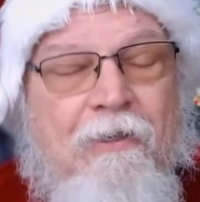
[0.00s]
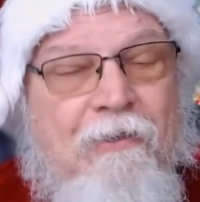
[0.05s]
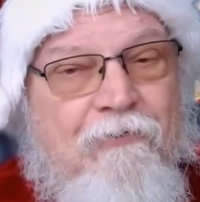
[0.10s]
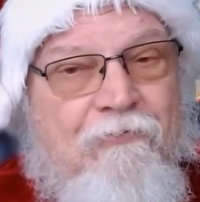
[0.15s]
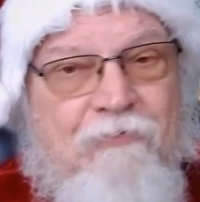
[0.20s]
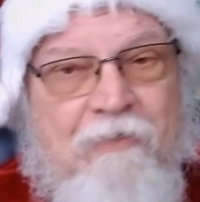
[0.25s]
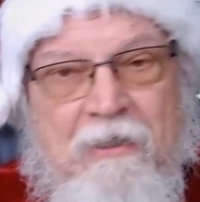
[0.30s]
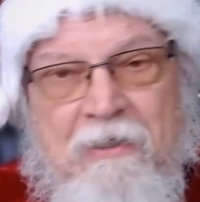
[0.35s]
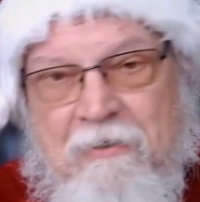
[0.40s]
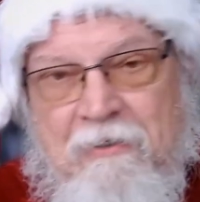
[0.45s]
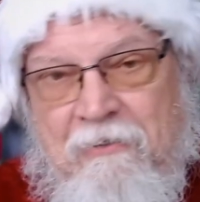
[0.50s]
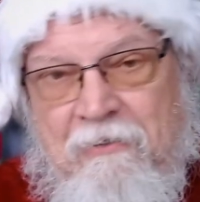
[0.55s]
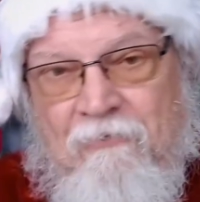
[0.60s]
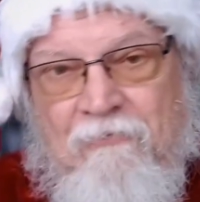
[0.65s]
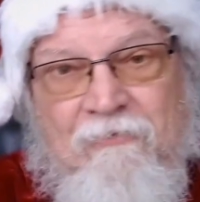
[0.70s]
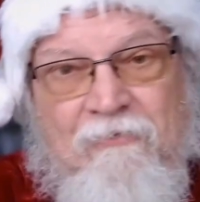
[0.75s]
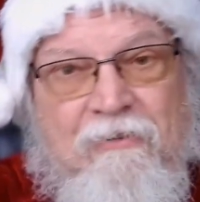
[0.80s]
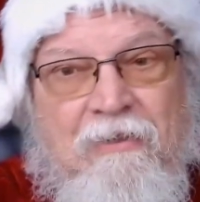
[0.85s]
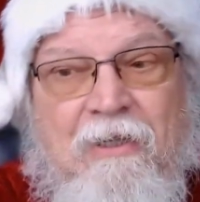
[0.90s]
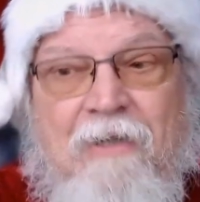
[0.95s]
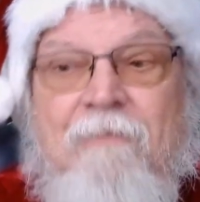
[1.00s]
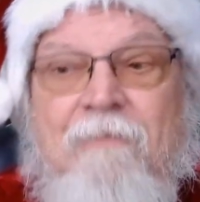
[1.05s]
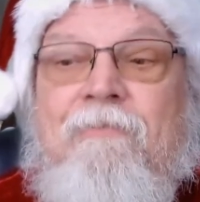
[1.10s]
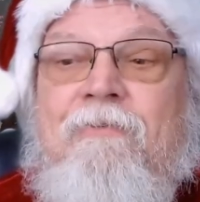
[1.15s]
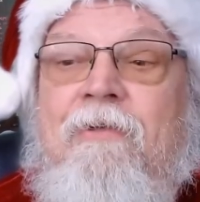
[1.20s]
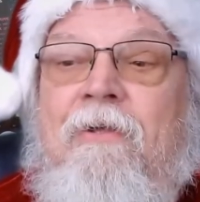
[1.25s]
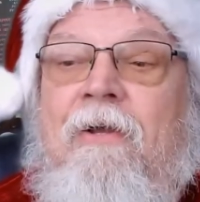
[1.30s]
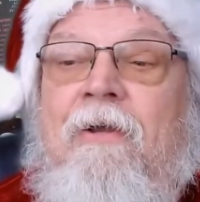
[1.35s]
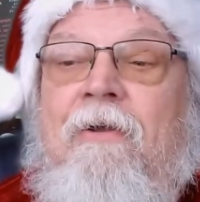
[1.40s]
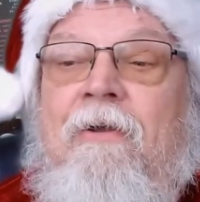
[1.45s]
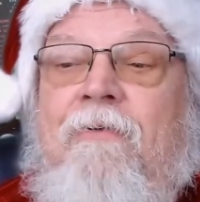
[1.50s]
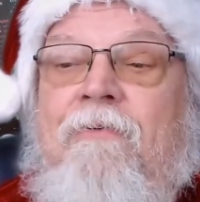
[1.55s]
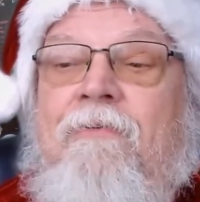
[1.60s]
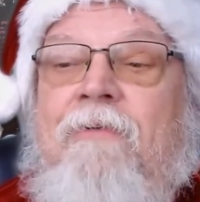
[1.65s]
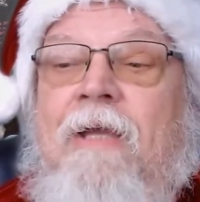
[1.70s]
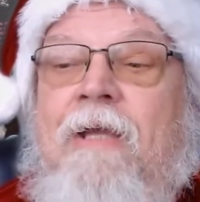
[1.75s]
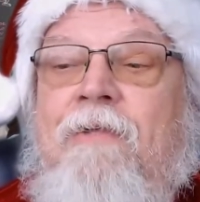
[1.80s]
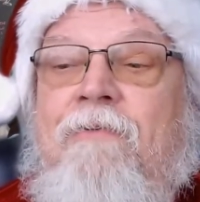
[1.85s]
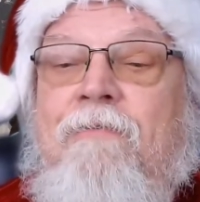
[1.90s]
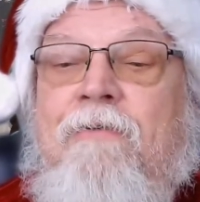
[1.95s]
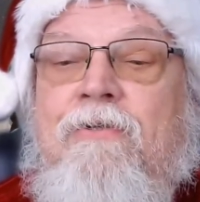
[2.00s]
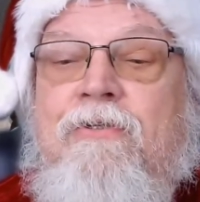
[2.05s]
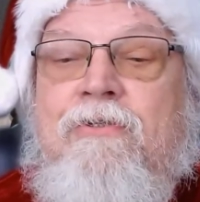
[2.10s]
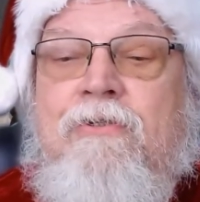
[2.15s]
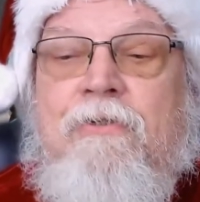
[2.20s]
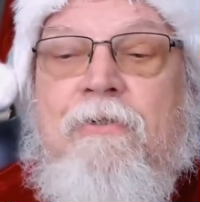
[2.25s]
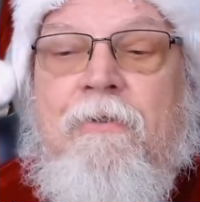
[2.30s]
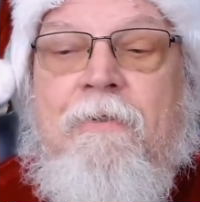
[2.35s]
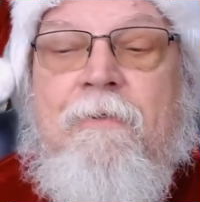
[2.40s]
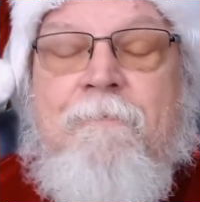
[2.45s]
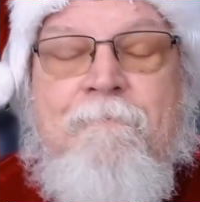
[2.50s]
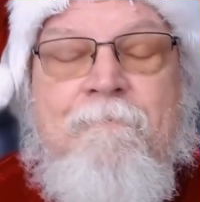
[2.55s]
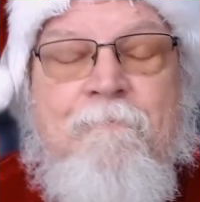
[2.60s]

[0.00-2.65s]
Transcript: Santa Claus loves hugs, that's for sure.